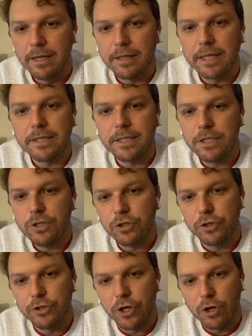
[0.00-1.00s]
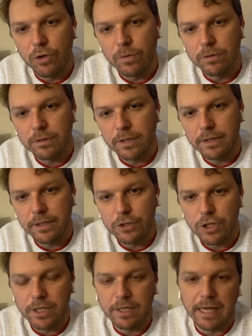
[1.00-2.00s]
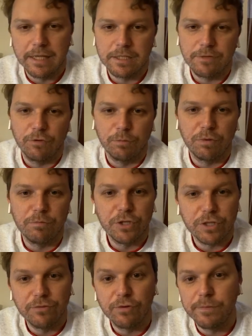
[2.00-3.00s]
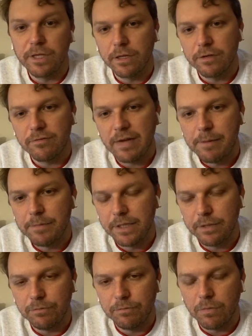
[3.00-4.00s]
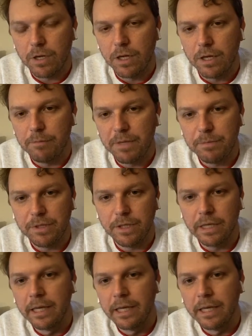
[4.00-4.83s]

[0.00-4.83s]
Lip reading: let the teacher know, and then she can ask for permission from the other family, and maybe